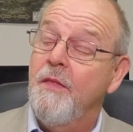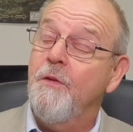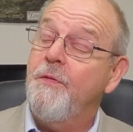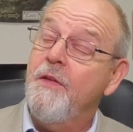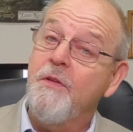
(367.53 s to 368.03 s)

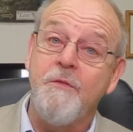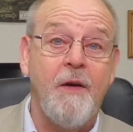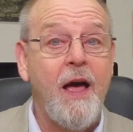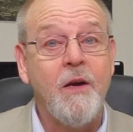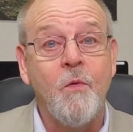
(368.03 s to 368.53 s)
The fifth and
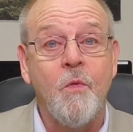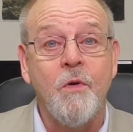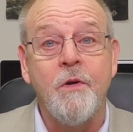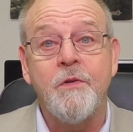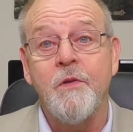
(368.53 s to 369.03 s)
final
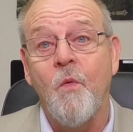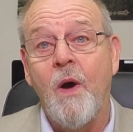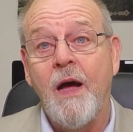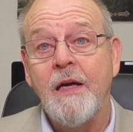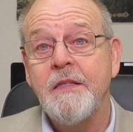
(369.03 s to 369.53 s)
word to the
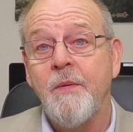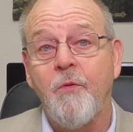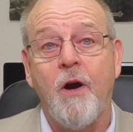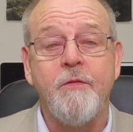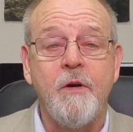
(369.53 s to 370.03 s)
wise in
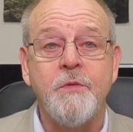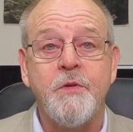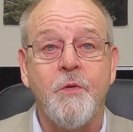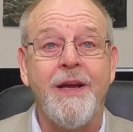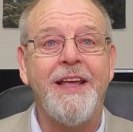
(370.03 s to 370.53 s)
Proverbs
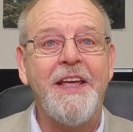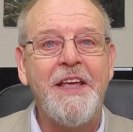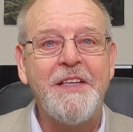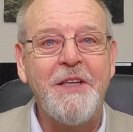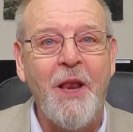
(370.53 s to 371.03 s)
3
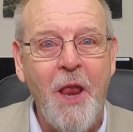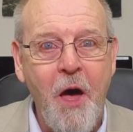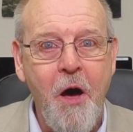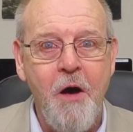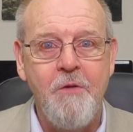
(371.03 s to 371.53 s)
is
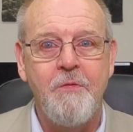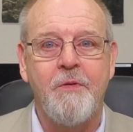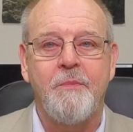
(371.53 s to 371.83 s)
love.